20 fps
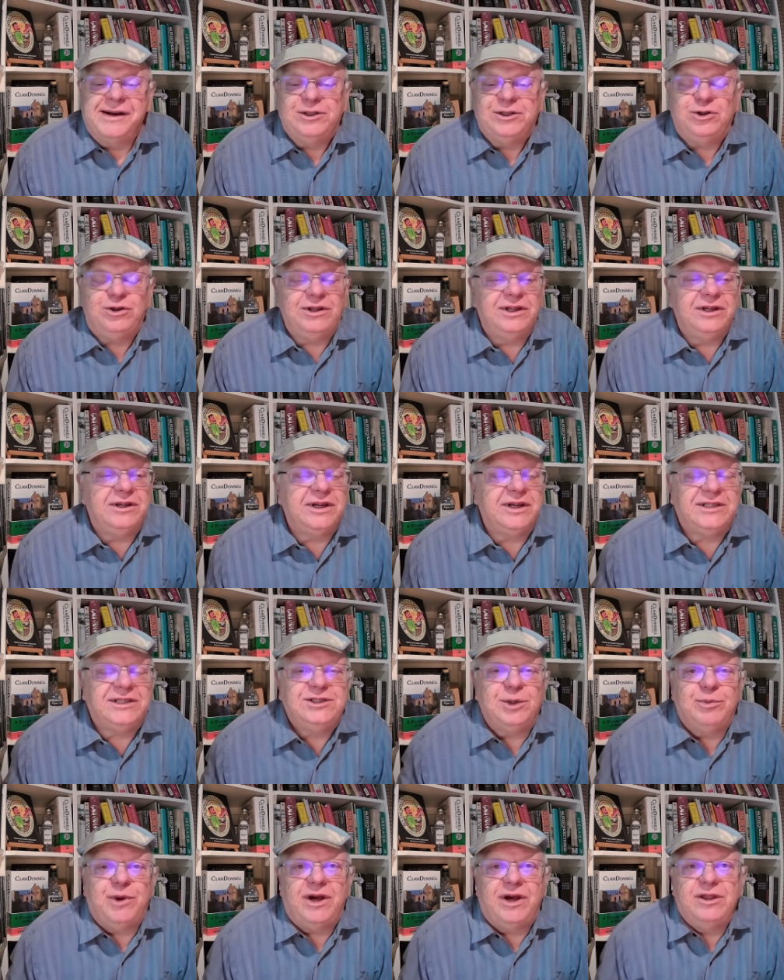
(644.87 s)
Took a look at
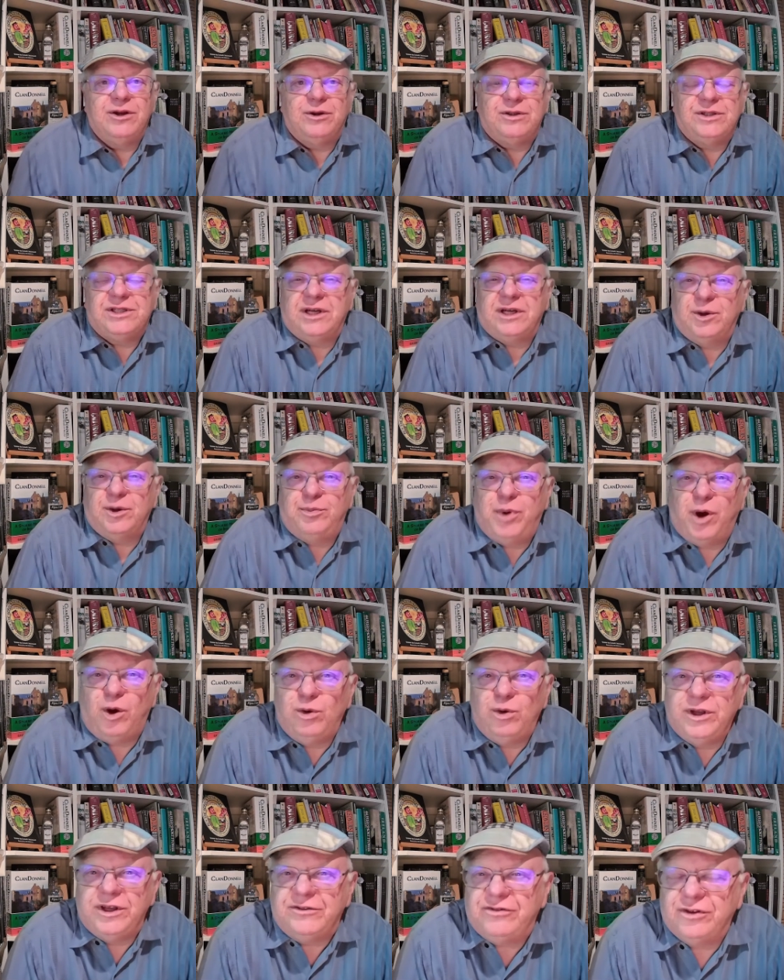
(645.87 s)
some others.
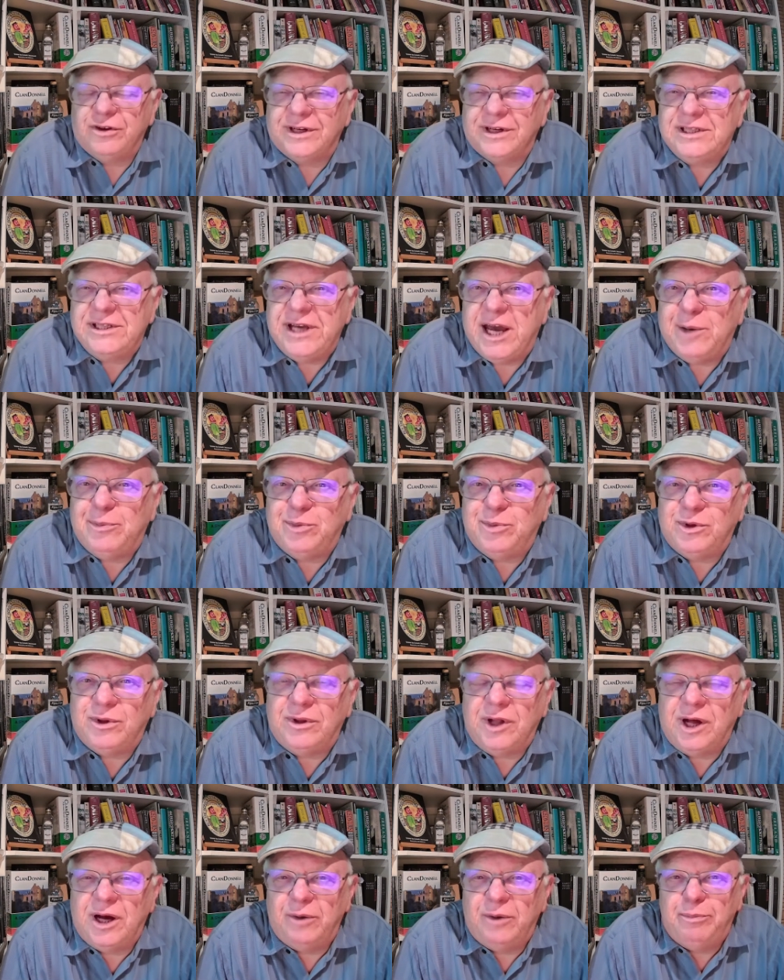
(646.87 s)
Poland, for
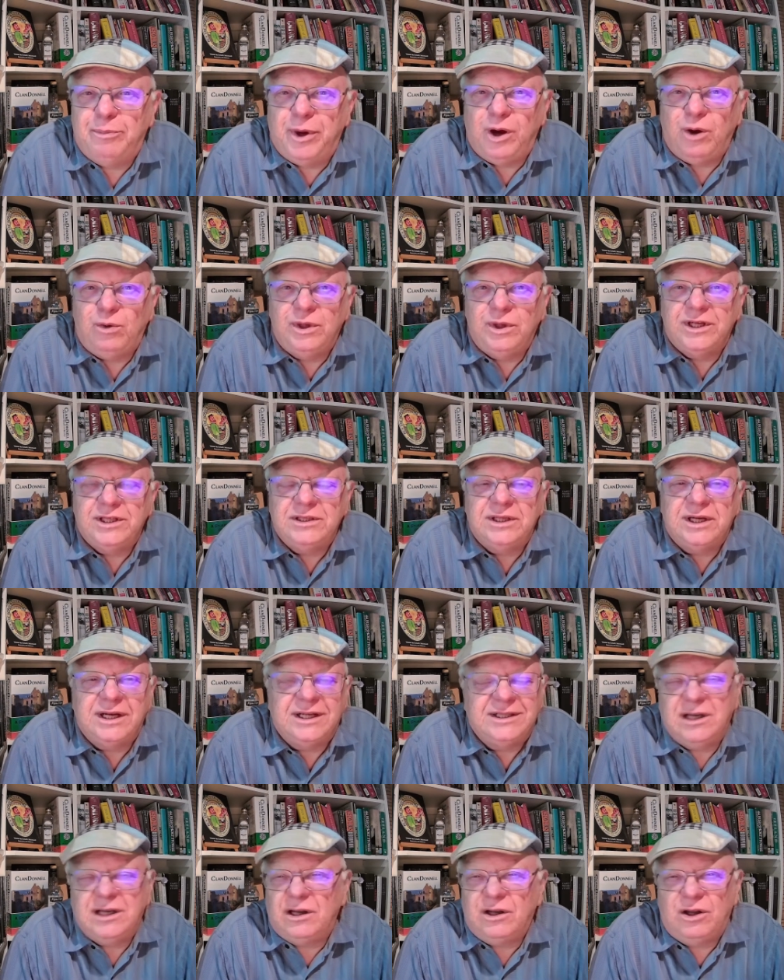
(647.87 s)
example. Poland,
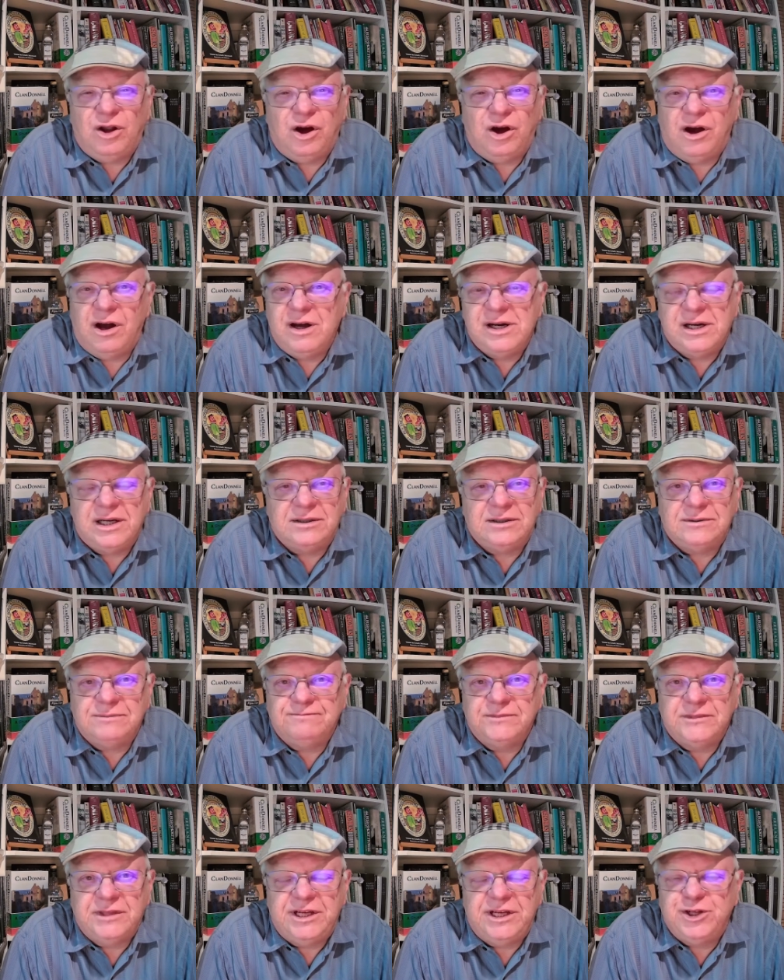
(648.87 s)
it's a long
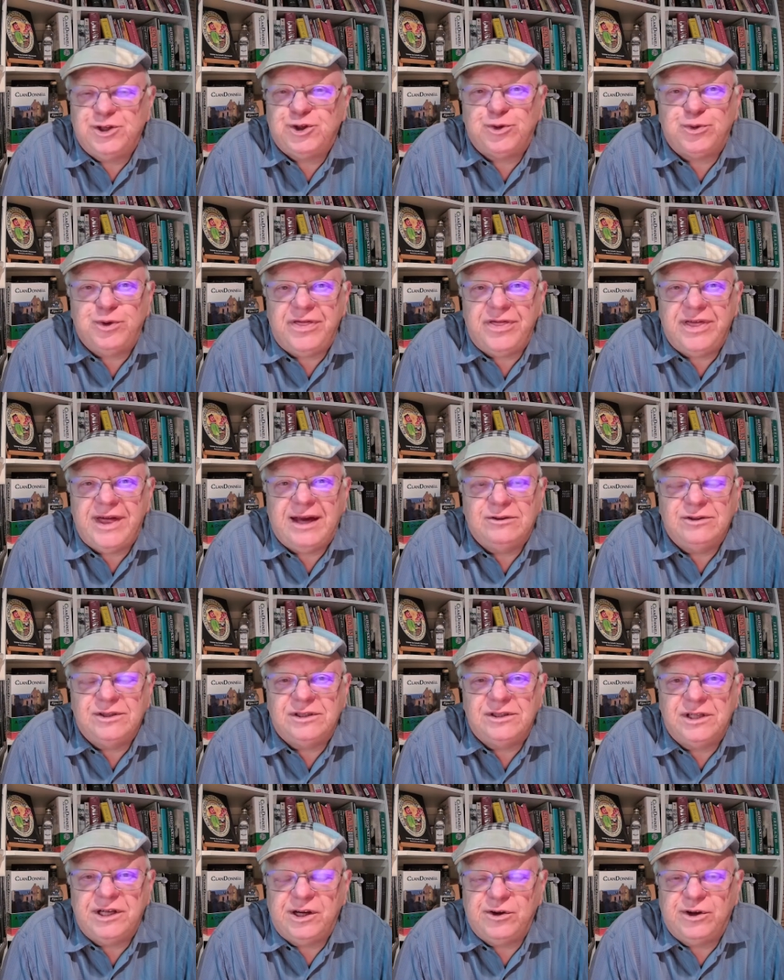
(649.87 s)
history,
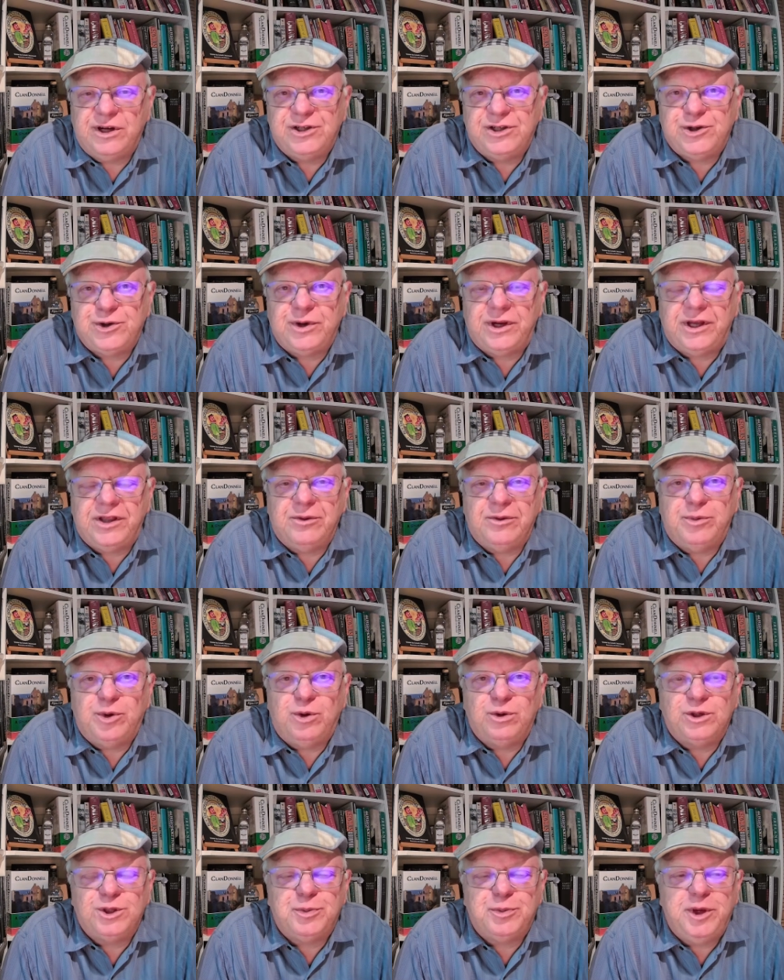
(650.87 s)
thousands of year history of the
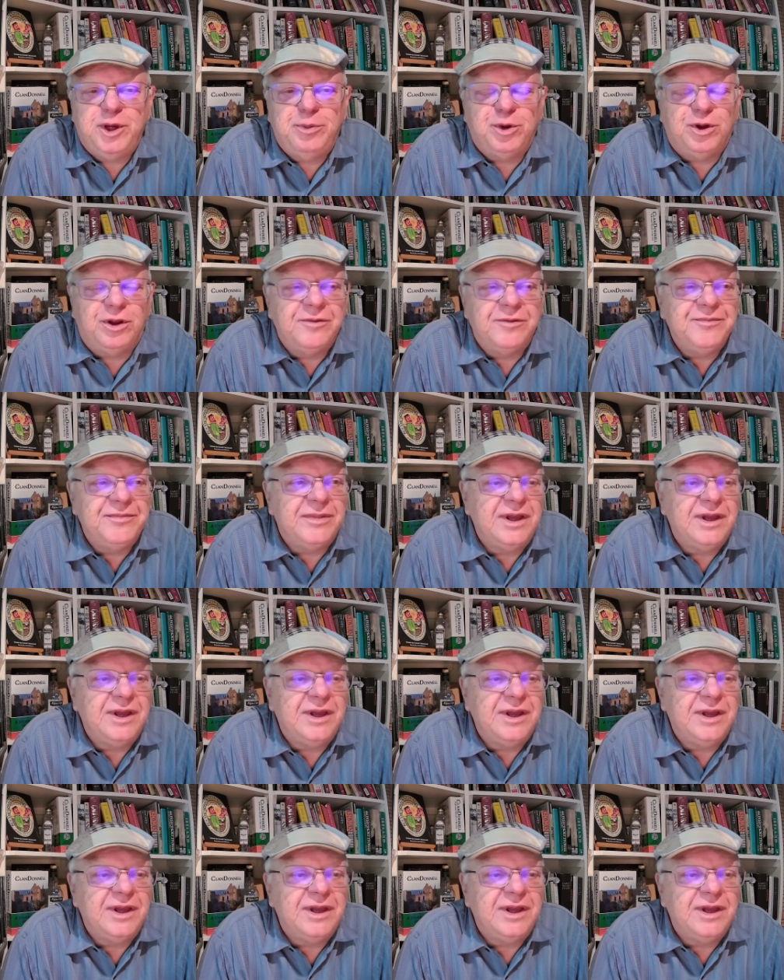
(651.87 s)
Polish people.